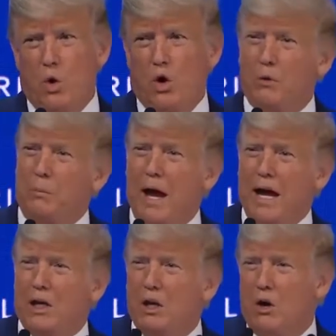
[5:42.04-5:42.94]
The World
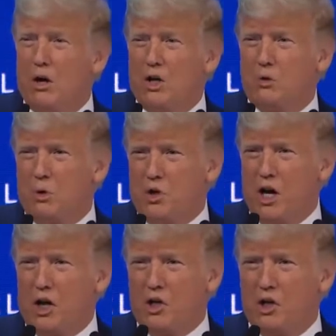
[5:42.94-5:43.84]
Bank lowered its
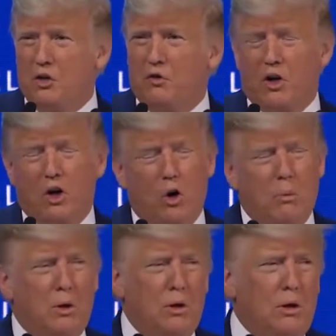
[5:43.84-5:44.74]
projections for
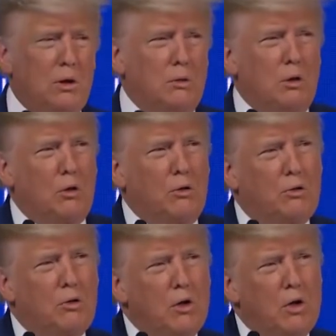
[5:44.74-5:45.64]
global
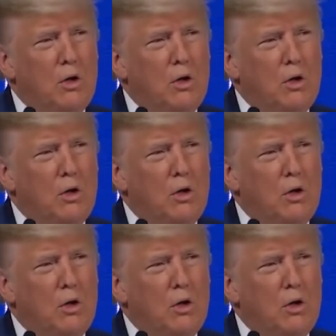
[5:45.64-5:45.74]
growth